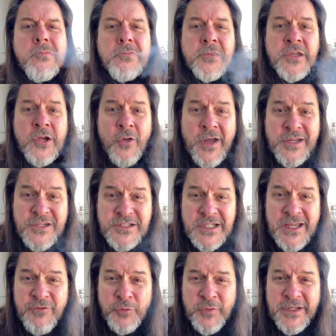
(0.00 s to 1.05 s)
You know, I just
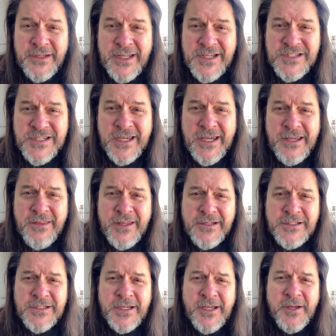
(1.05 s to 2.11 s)
love it when they say
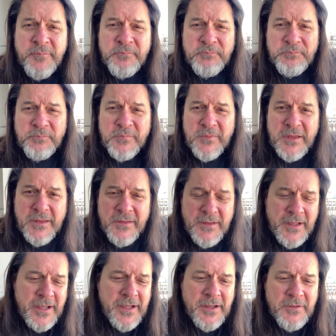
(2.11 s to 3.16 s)
that,
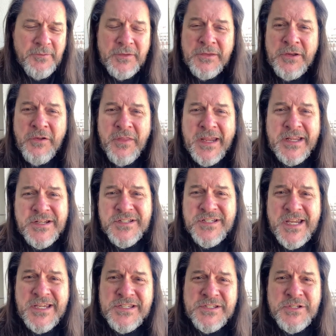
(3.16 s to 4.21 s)
you know, they can
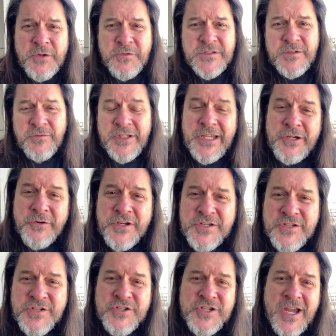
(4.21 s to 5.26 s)
taste notes of
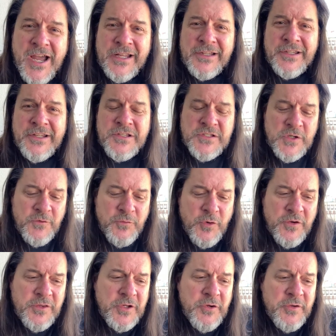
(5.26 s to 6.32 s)
licorice and chocolate and so
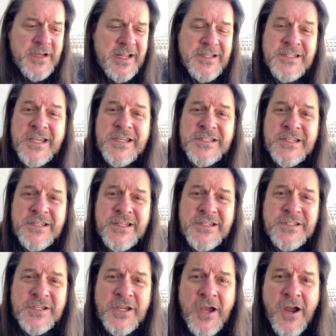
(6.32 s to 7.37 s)
forth. You know what I taste in this
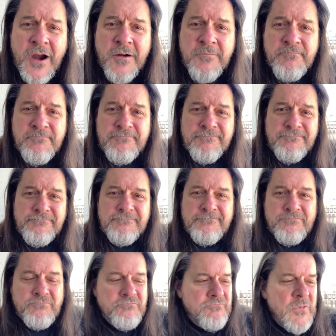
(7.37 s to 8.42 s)
cigar?
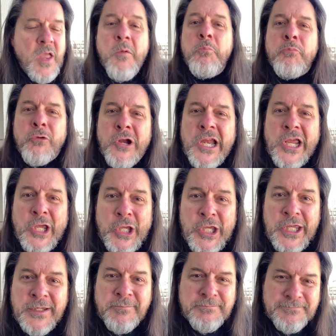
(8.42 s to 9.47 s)
Pretty
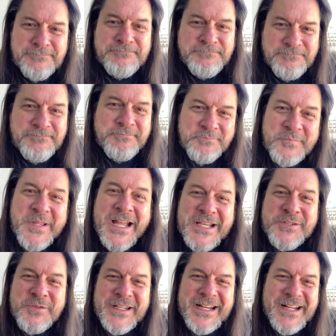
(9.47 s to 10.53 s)
good.
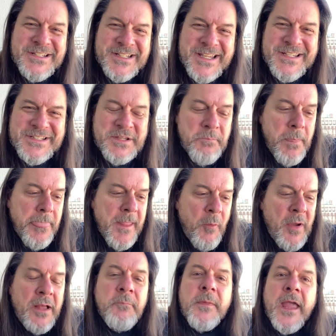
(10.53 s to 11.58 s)
That's what I taste.
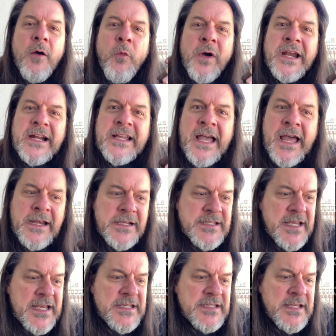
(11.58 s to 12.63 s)
Well, what it kind of
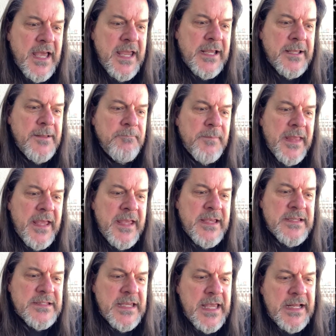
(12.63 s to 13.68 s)
tastes like
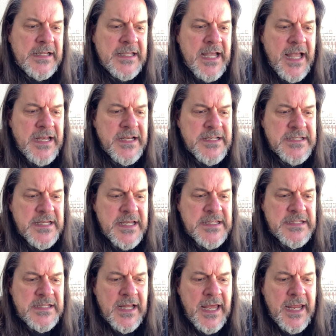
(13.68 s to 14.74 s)
is it kind of
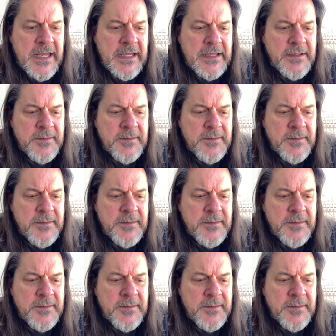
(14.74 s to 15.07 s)
tastes like